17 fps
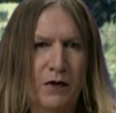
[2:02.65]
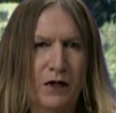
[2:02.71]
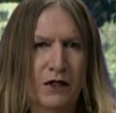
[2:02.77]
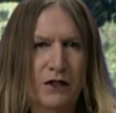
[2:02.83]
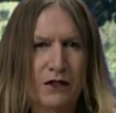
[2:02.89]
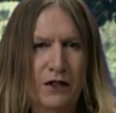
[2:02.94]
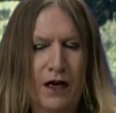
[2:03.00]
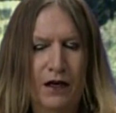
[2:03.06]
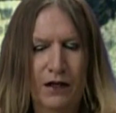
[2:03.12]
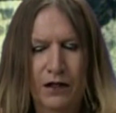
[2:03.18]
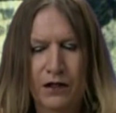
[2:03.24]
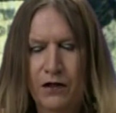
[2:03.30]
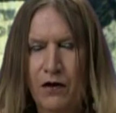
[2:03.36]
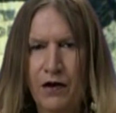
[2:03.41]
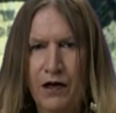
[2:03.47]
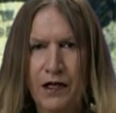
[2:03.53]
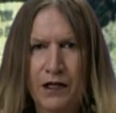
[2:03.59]
and started
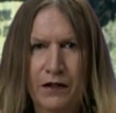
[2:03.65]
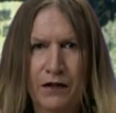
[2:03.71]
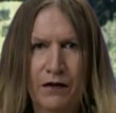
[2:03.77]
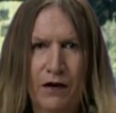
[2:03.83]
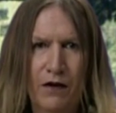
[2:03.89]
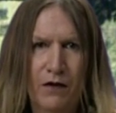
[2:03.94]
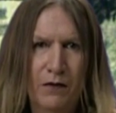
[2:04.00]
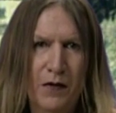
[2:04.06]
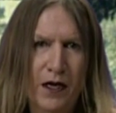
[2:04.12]
coining their own